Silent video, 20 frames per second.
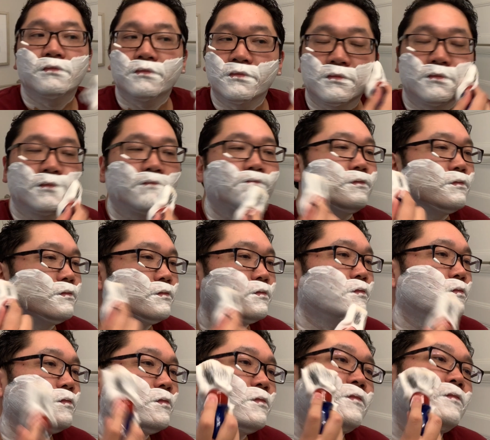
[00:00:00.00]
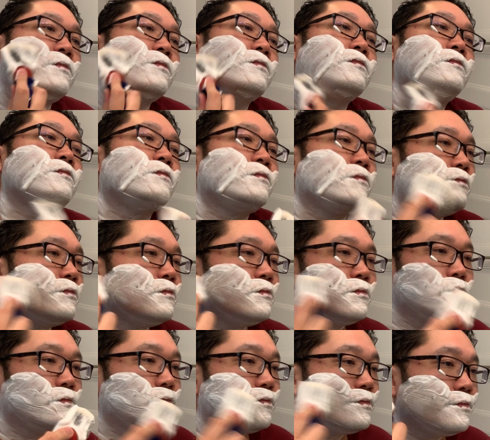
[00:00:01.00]

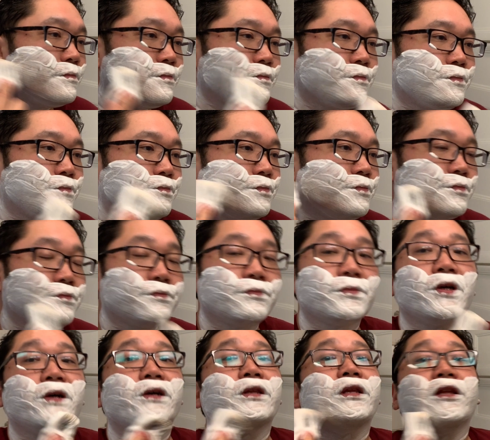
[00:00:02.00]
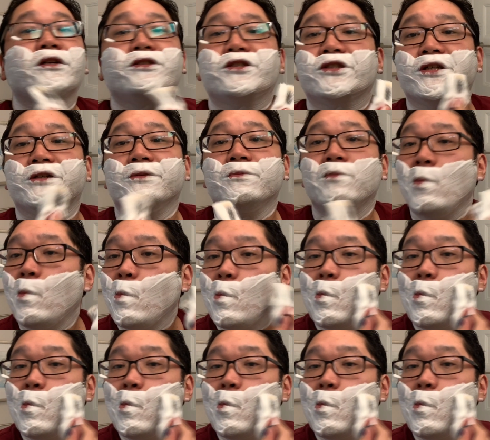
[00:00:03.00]
[no speech]